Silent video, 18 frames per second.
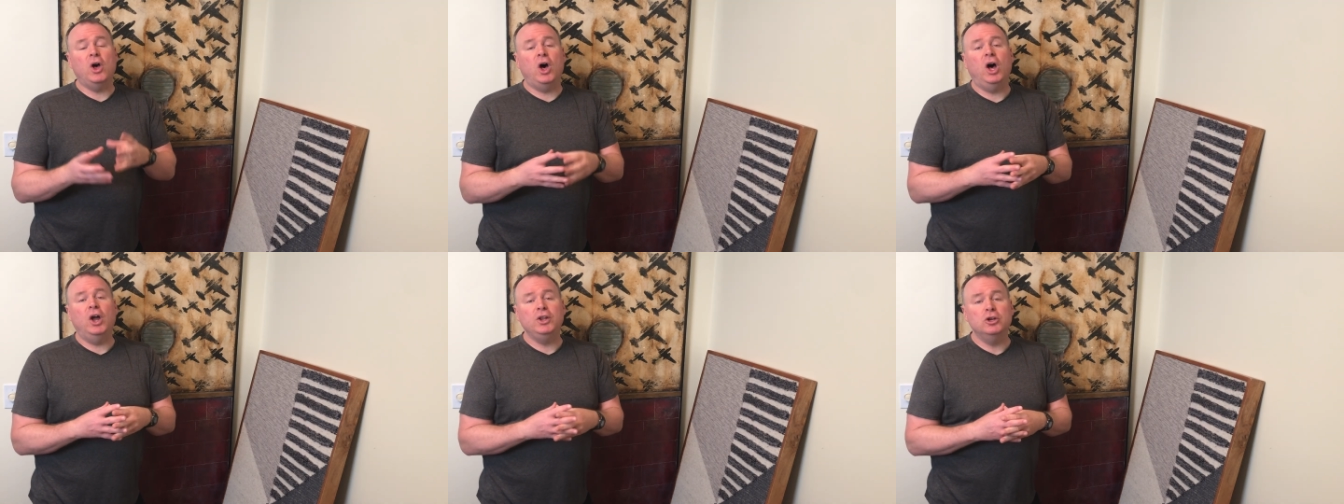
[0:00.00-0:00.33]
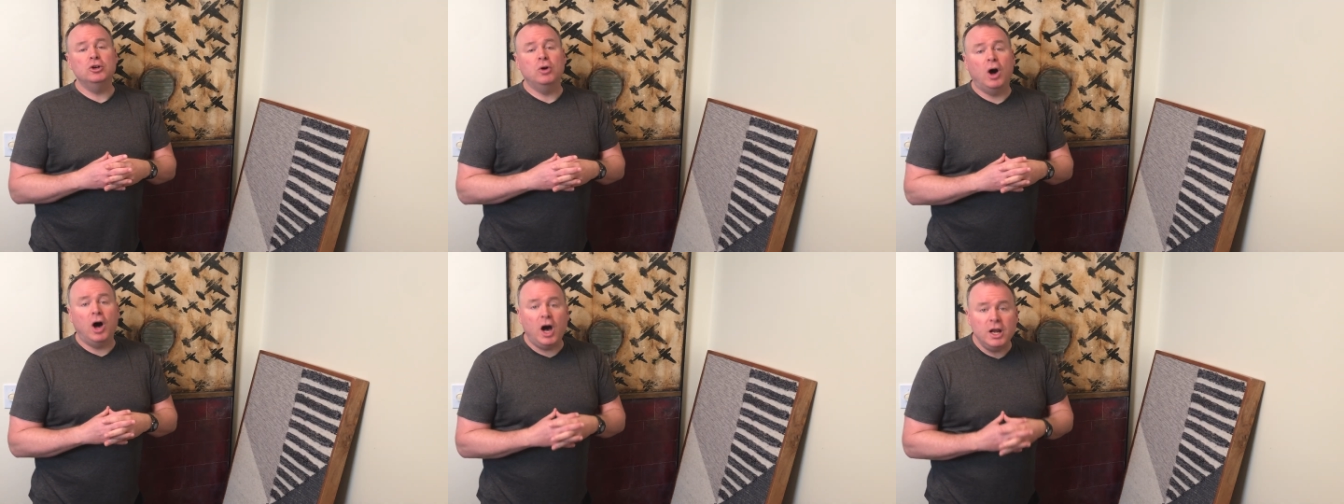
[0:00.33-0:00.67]

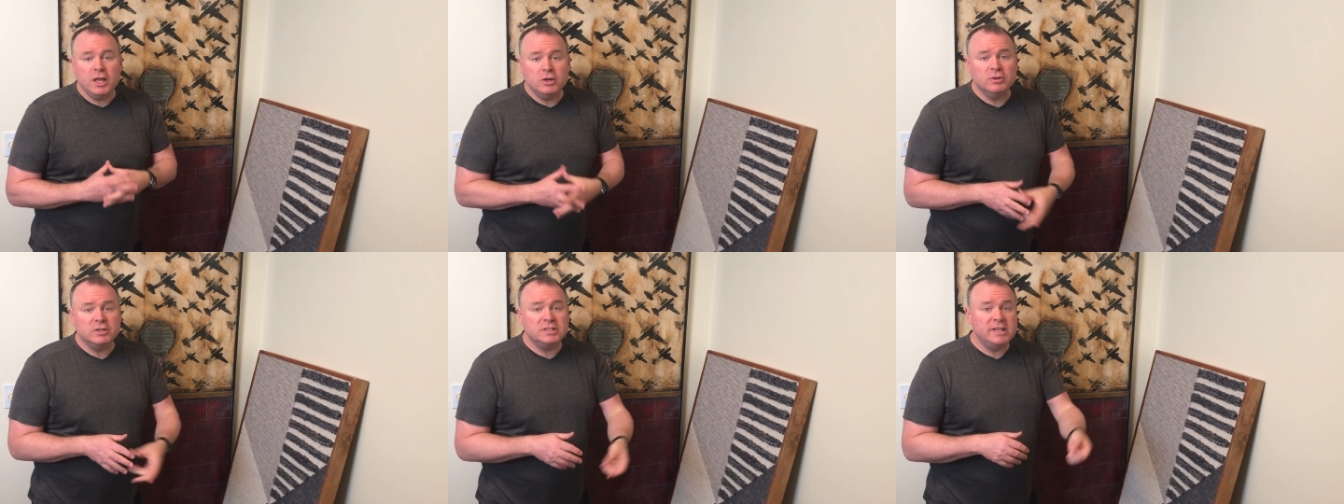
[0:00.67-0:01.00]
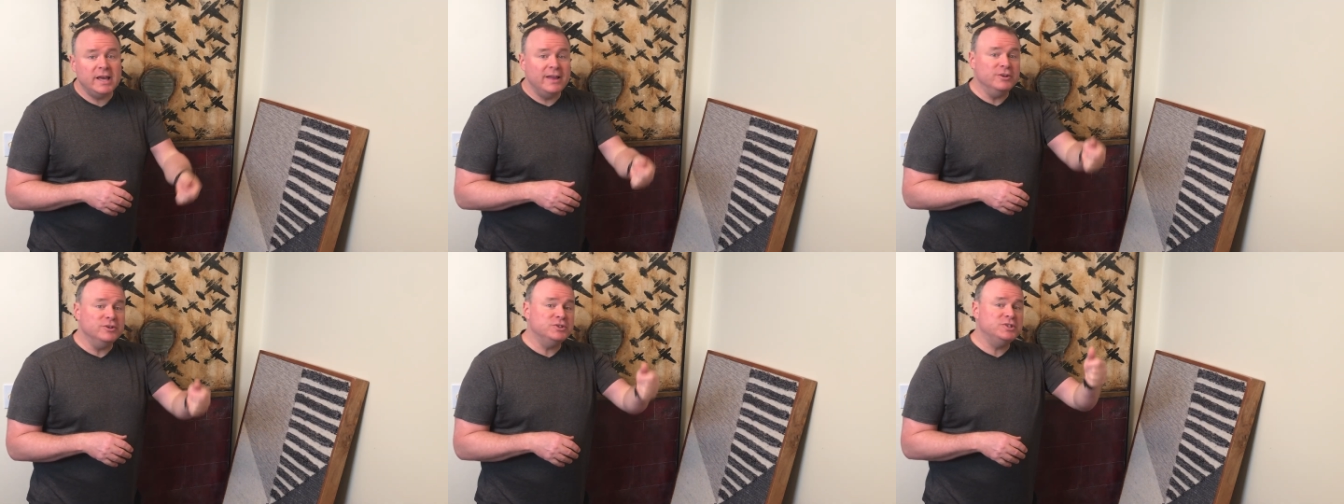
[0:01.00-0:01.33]
audio
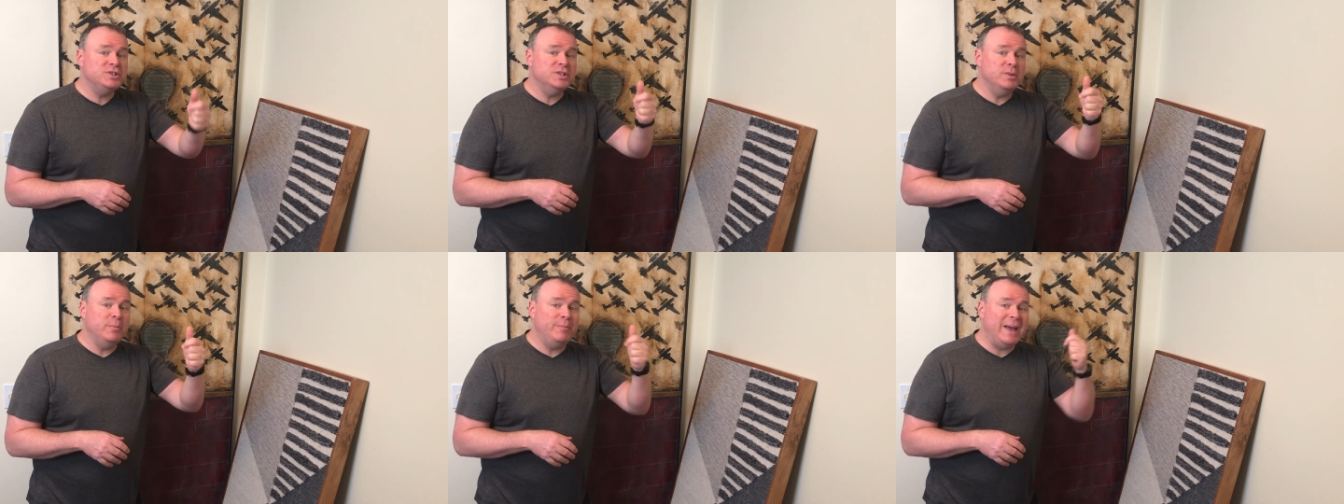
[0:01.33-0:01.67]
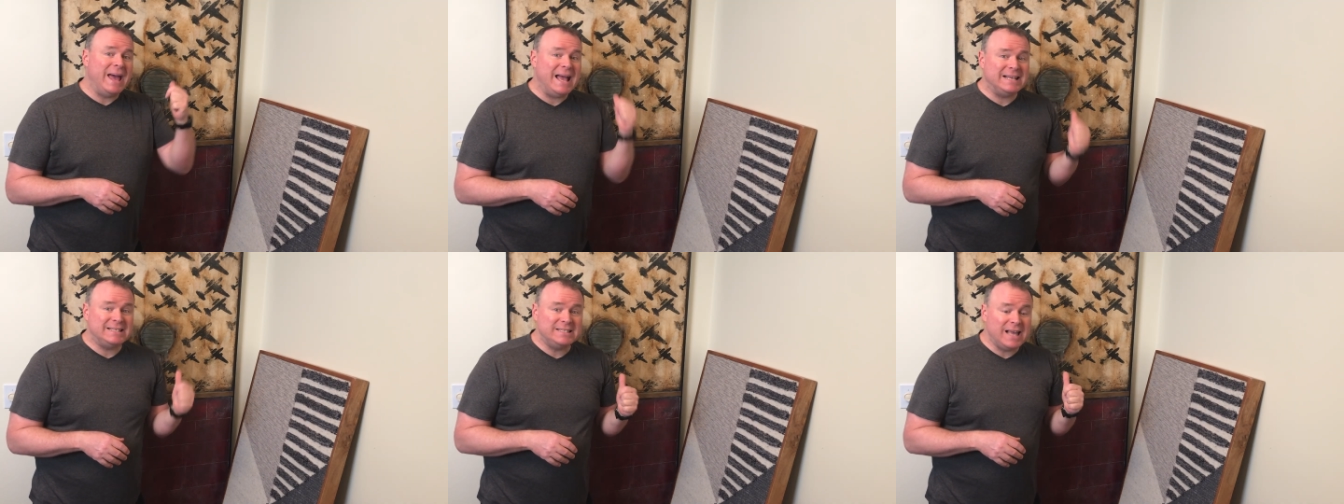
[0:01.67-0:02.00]
exciters to the
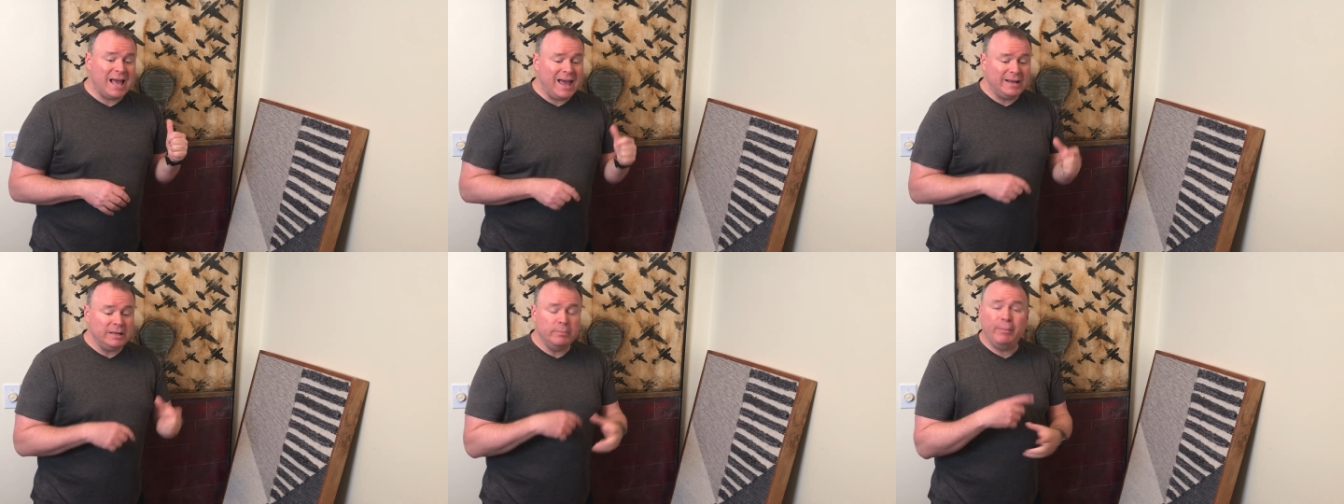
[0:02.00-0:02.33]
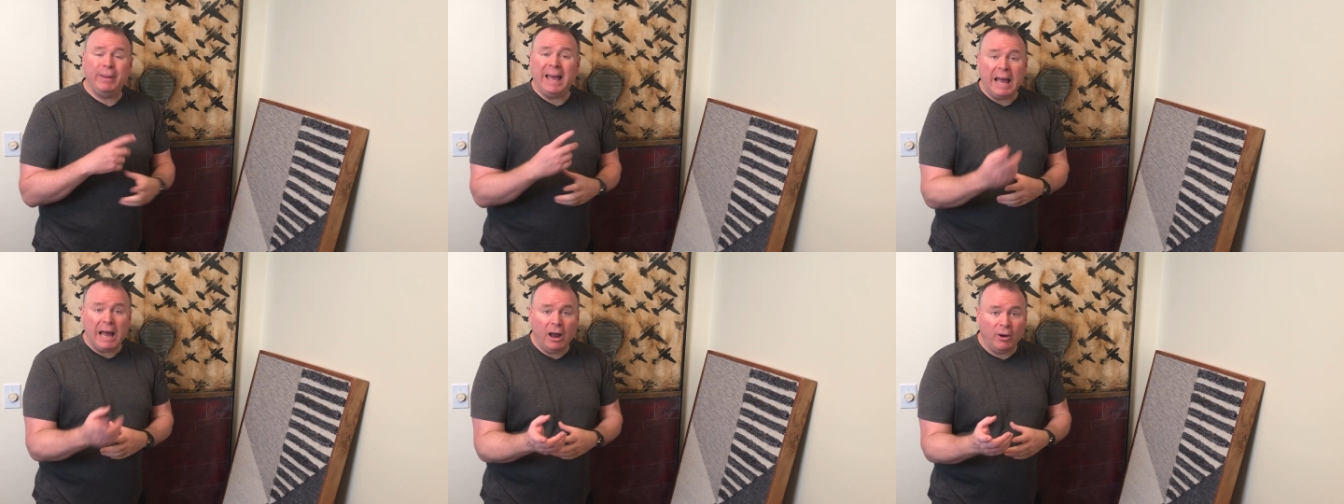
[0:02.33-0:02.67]
backside and
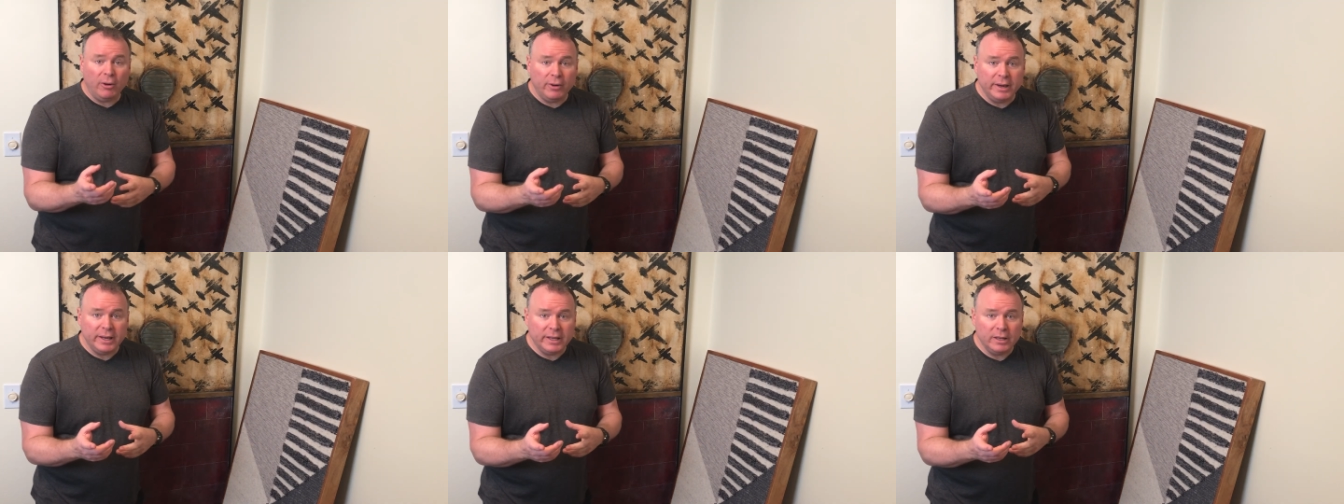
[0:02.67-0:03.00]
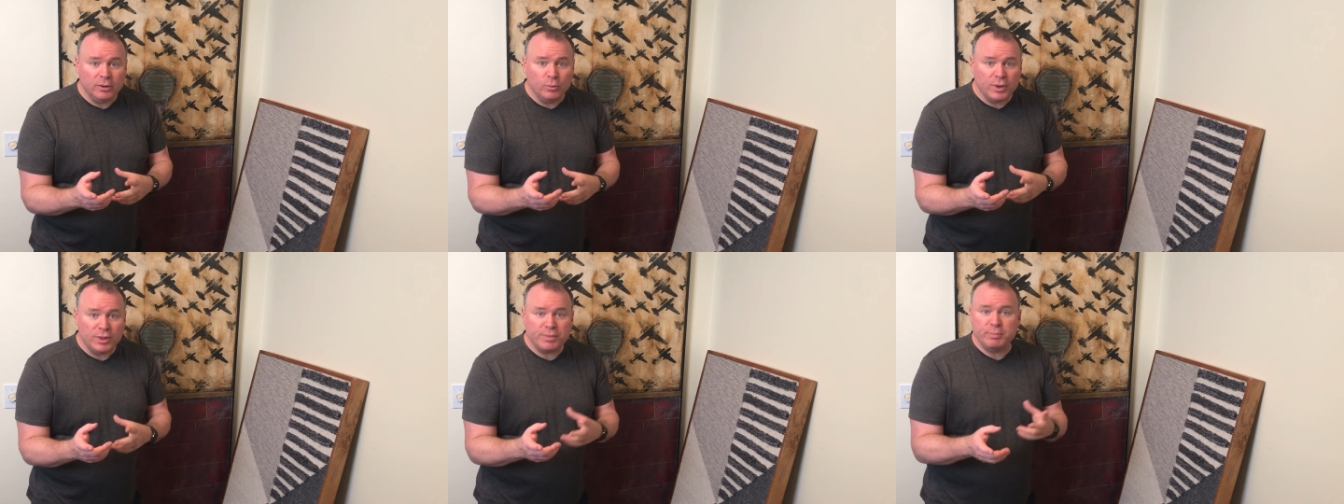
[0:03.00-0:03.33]
powering
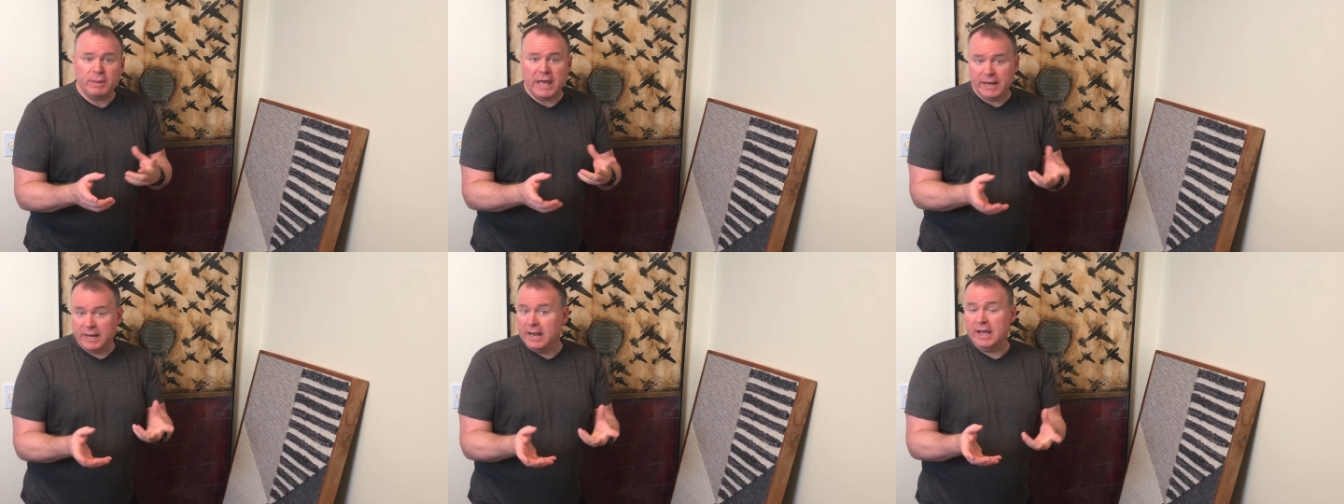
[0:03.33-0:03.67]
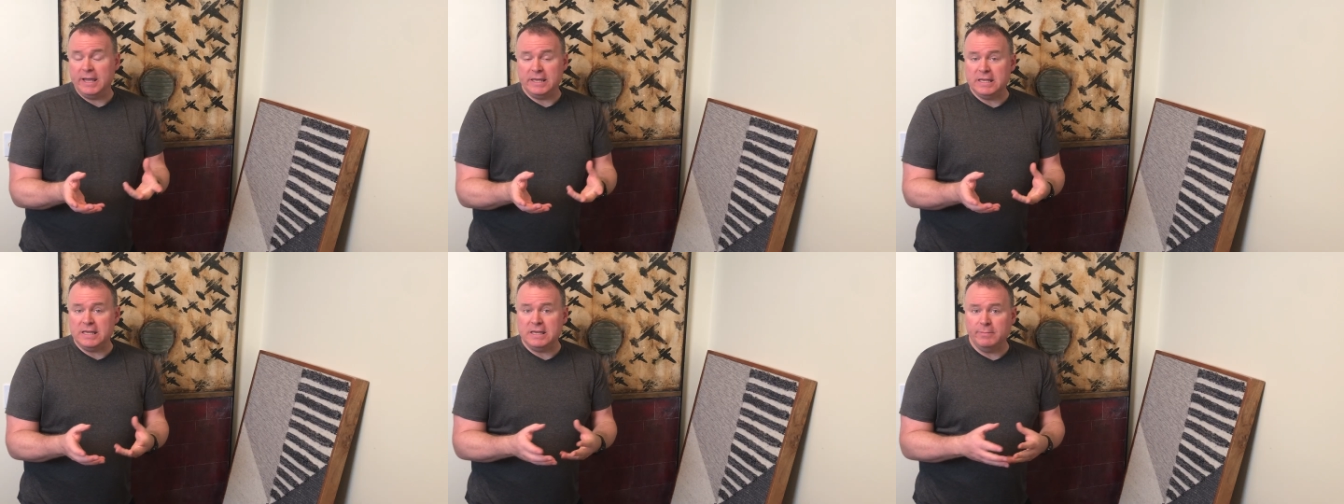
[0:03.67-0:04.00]
it with an
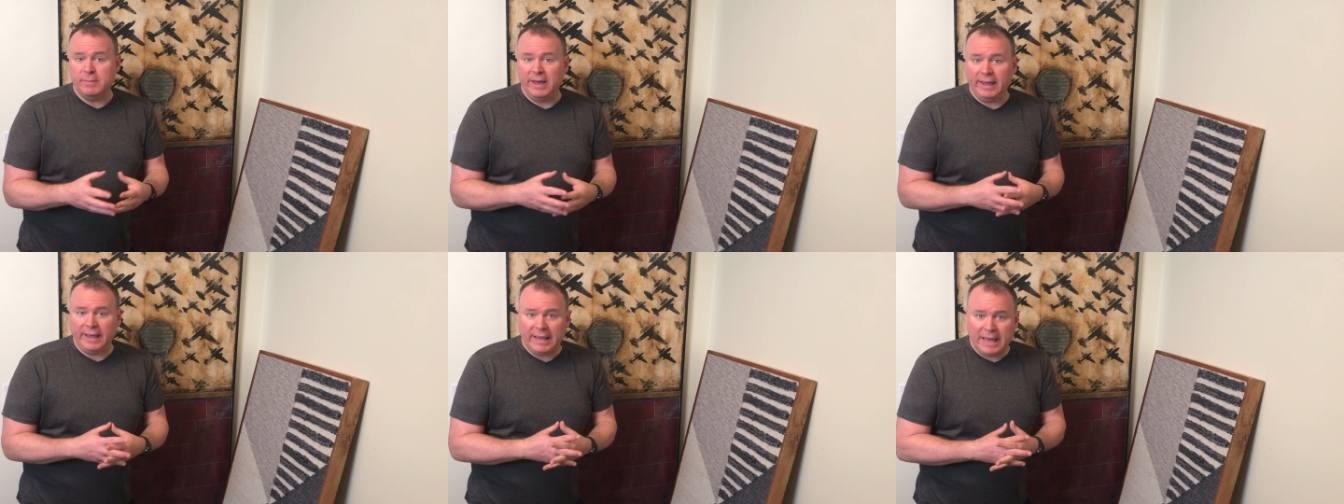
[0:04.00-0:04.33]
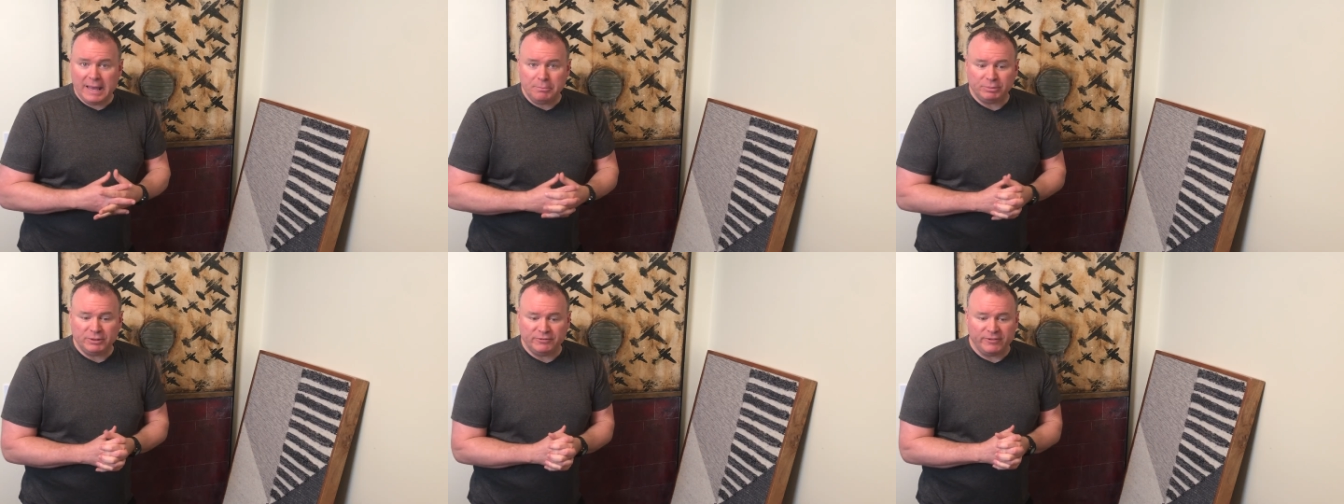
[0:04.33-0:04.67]
IEMA
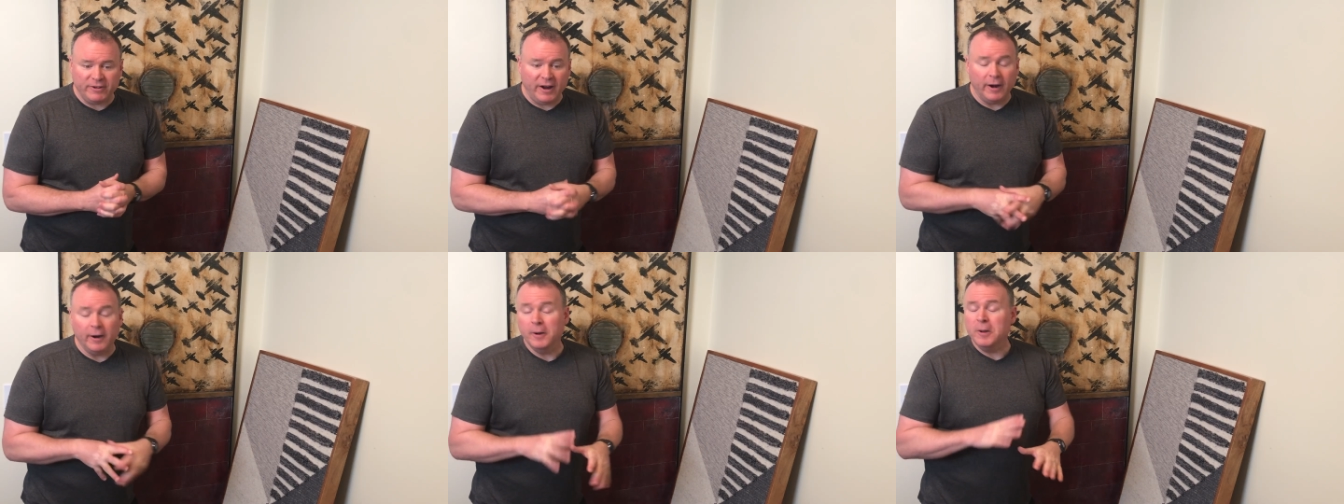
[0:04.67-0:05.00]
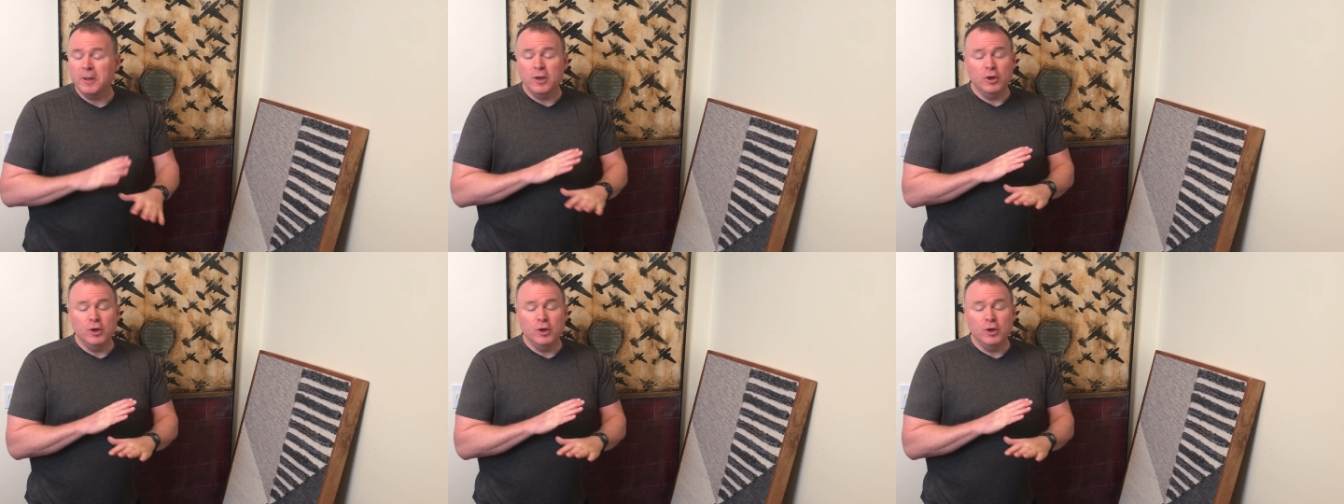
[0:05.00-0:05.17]
amplifier.